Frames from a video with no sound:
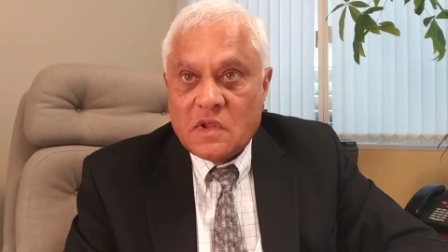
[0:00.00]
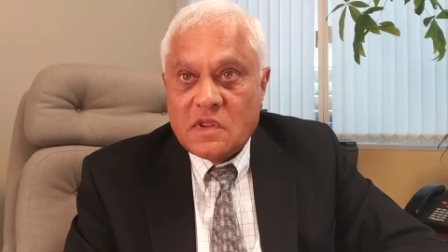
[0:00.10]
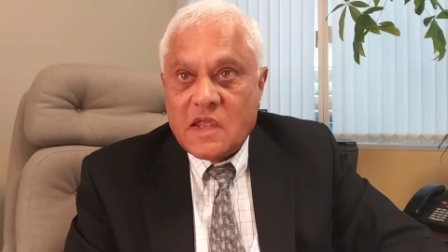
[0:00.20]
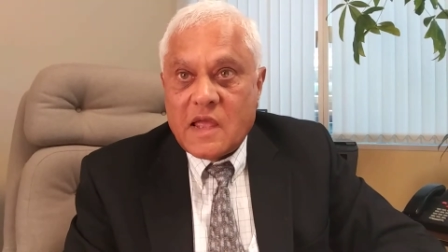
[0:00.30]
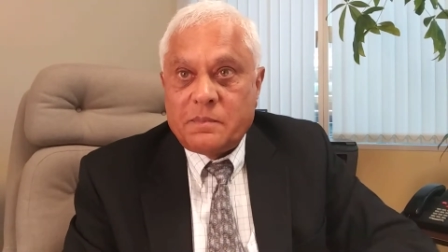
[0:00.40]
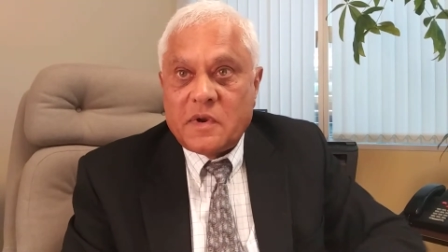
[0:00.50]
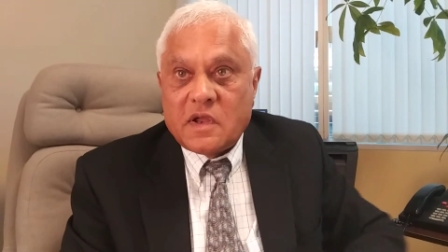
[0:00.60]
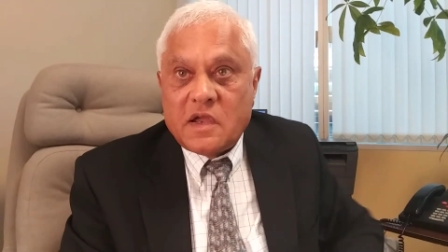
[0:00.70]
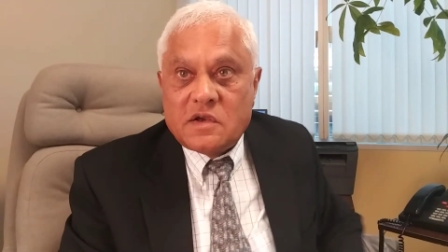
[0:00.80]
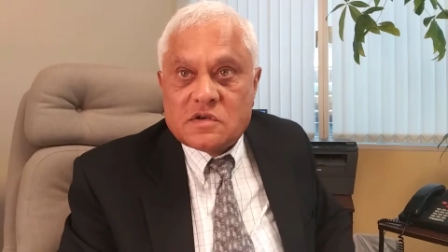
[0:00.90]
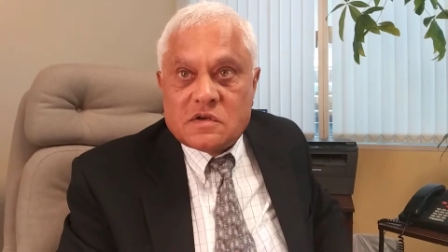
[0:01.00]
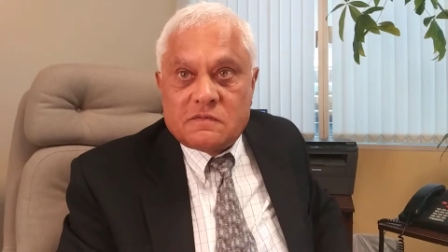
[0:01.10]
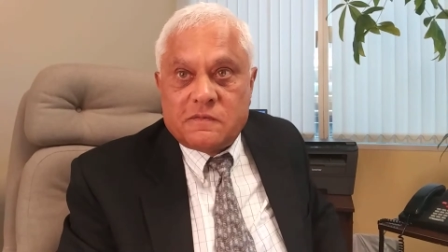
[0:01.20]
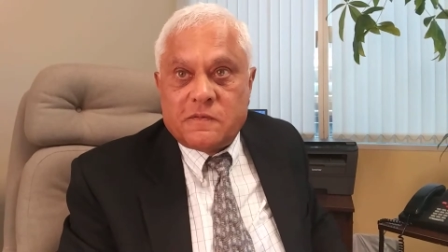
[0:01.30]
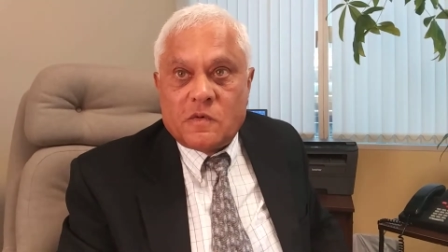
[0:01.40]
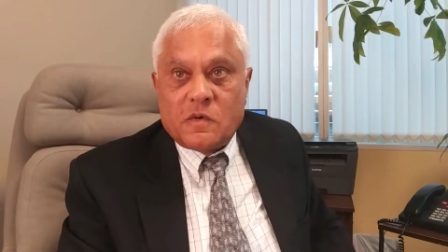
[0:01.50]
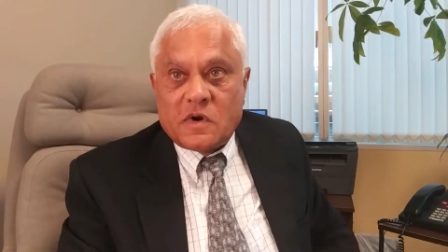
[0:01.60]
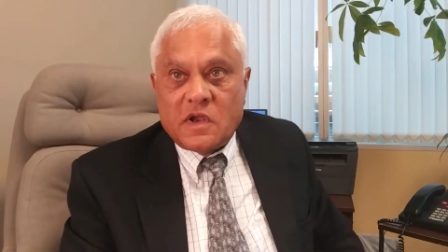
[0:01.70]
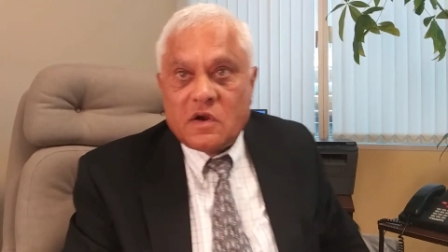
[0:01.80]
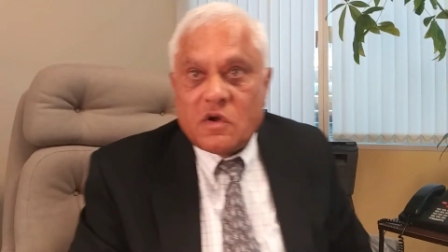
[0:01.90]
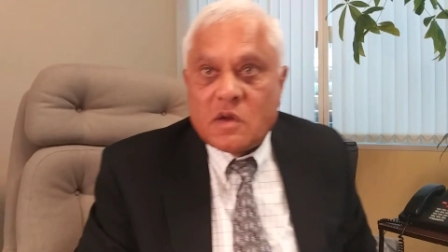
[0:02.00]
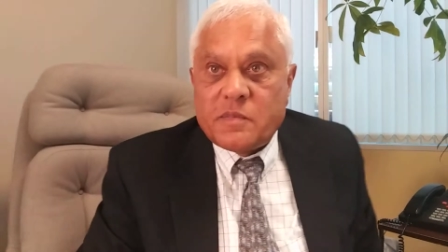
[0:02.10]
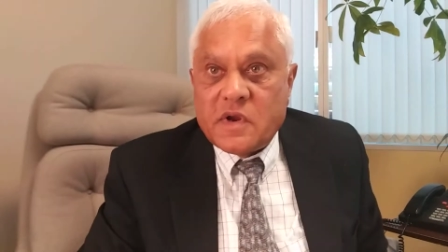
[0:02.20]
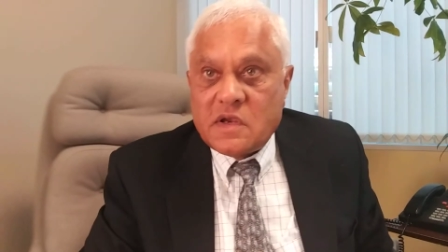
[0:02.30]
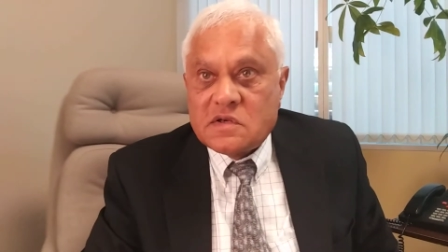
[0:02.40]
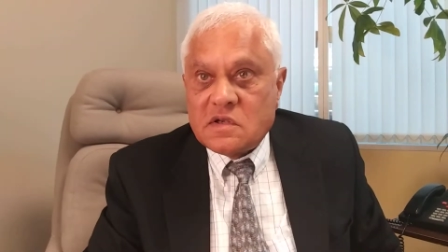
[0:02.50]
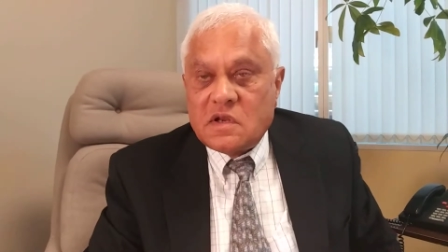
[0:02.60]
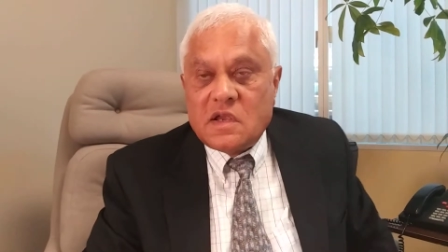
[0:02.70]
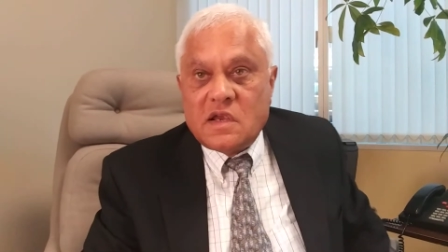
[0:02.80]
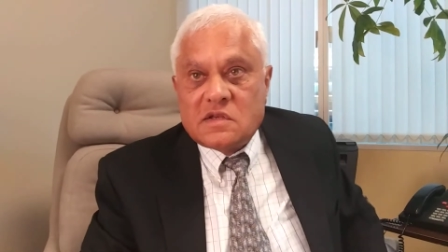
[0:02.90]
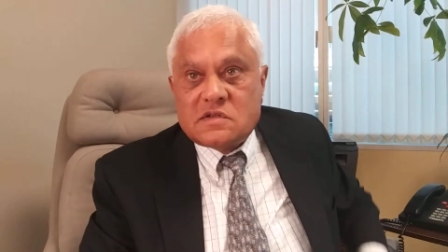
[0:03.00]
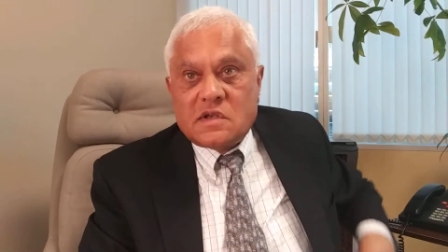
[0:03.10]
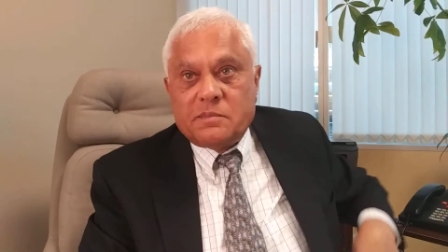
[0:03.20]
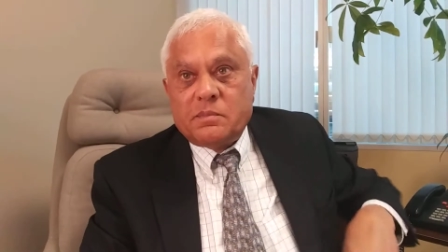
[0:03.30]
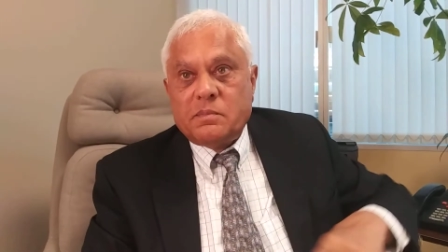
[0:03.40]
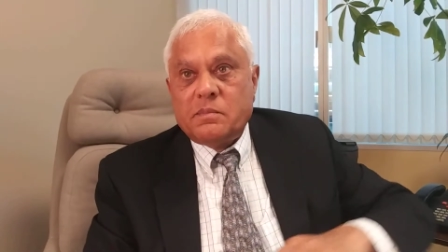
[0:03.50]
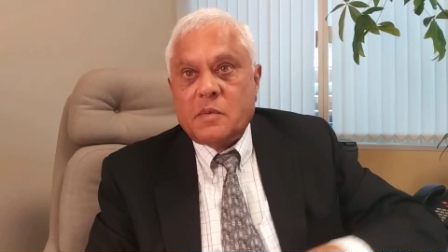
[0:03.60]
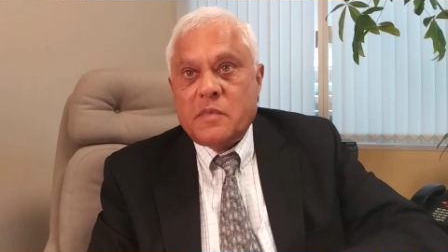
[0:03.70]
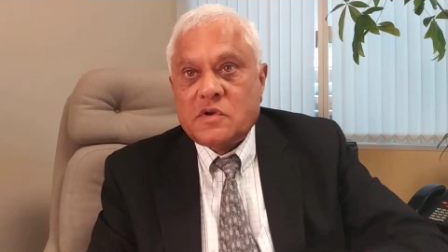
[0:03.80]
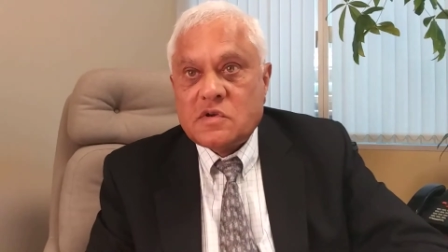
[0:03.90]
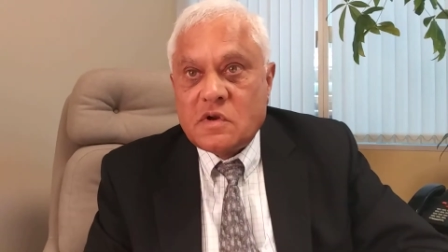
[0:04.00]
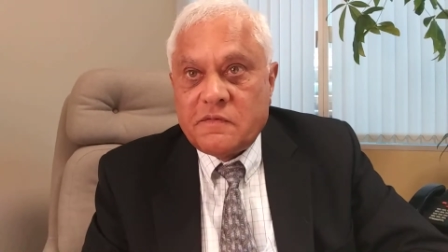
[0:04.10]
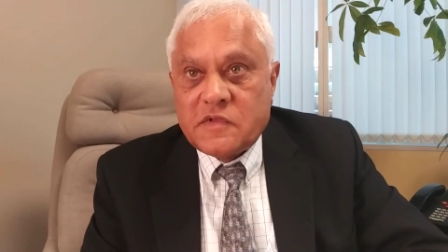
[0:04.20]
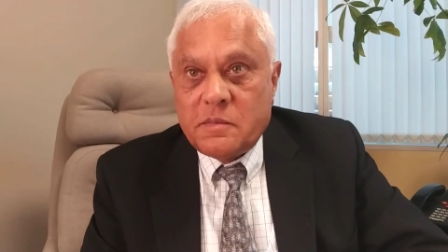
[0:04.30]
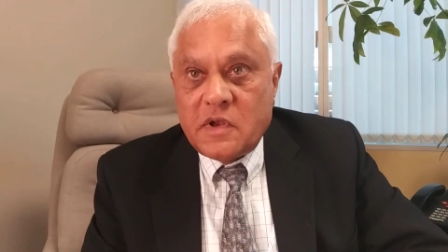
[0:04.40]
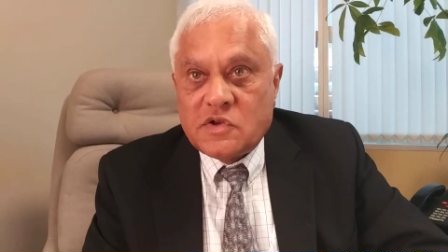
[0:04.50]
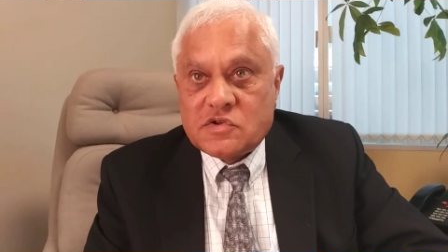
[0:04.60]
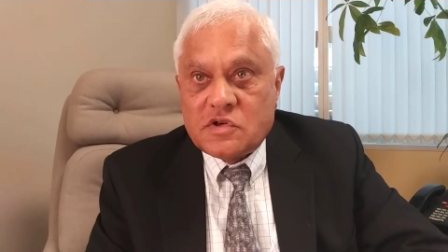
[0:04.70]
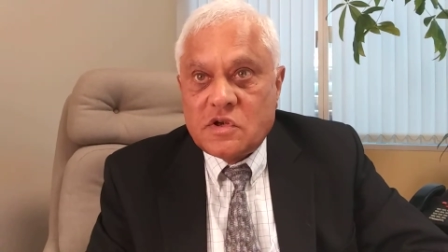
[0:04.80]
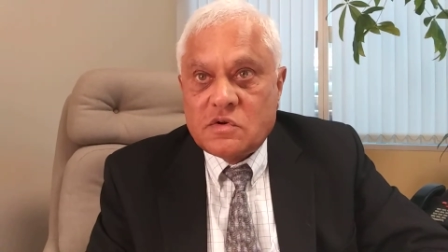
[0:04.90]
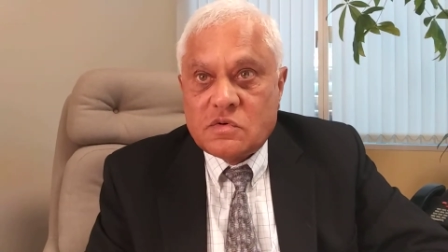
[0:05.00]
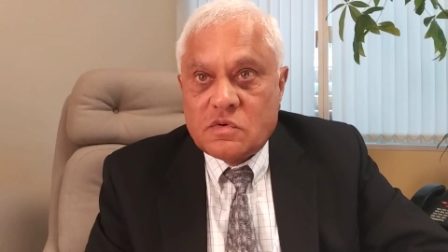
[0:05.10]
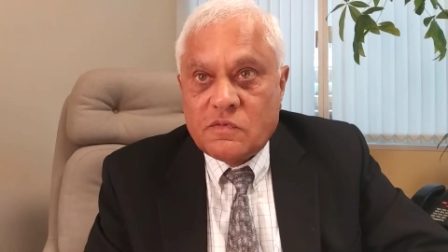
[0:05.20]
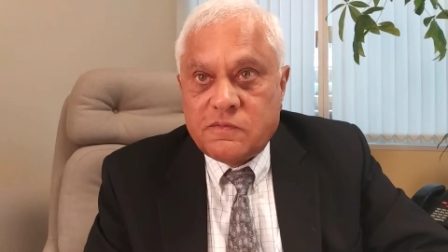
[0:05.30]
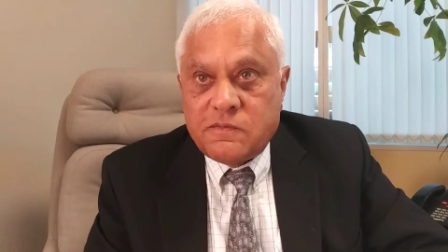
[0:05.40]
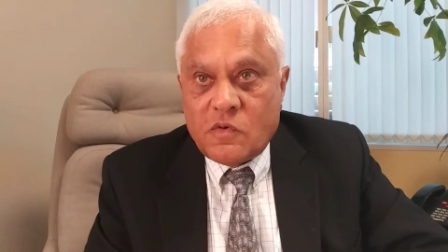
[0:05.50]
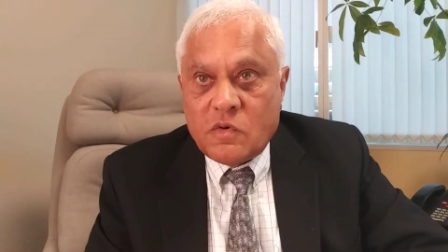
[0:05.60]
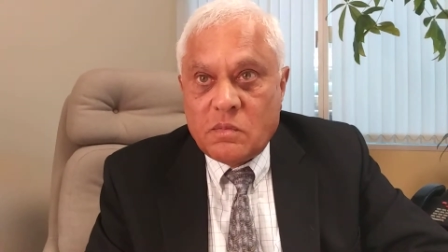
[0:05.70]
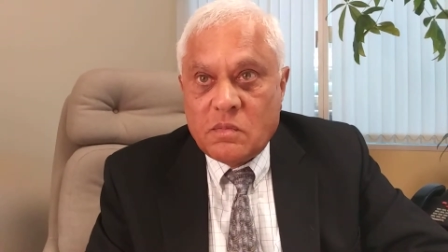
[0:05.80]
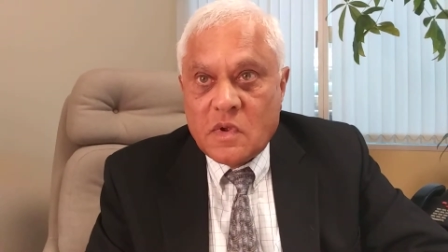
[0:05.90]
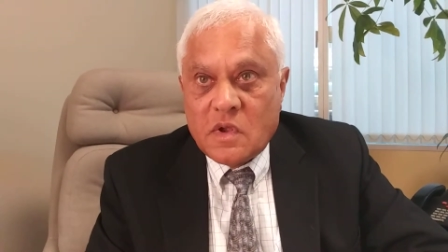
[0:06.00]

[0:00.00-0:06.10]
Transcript: the application for incorporation is a permission of the ministry to form